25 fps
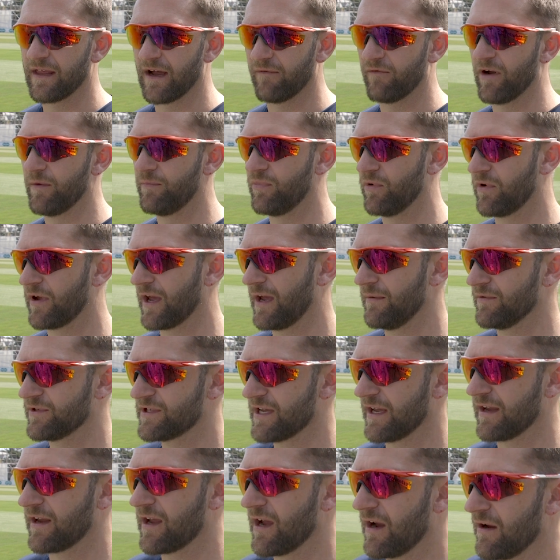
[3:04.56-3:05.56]
Red Bull game will
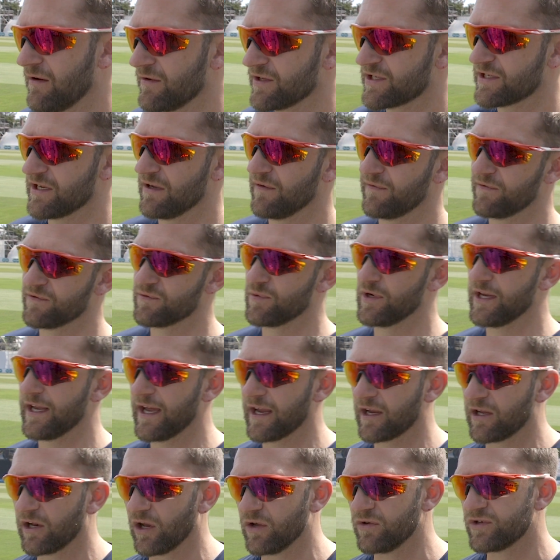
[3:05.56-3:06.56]
take care of itself as we
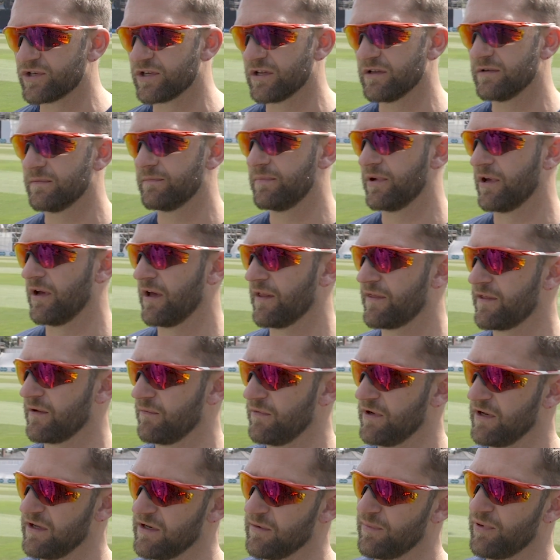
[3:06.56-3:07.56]
get closer, but I think
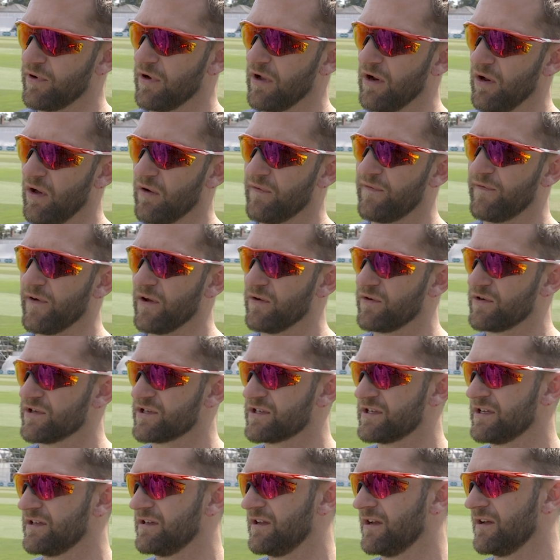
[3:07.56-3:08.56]
we need to put a lot of
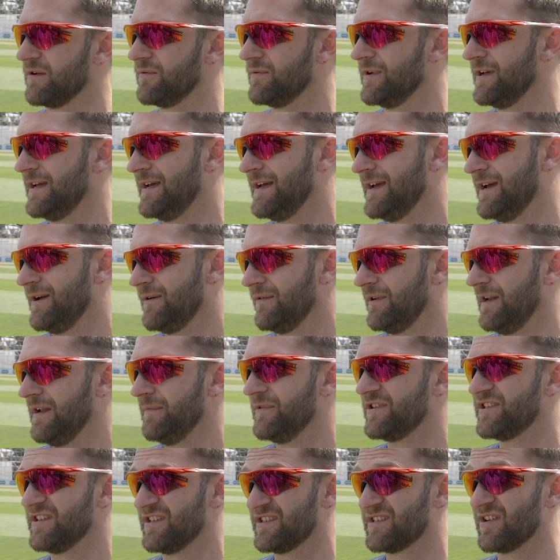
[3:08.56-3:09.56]
focus and, you know,
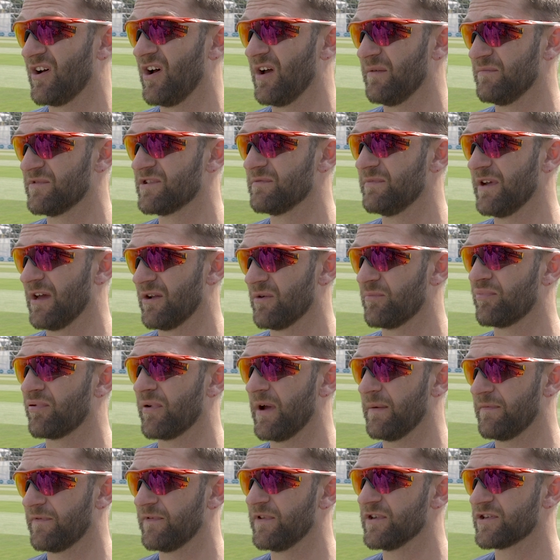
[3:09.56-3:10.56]
limited time to be able to
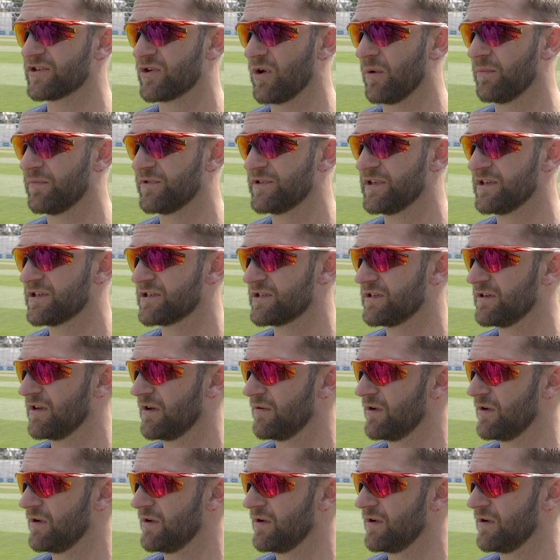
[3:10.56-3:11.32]
prep for this competition.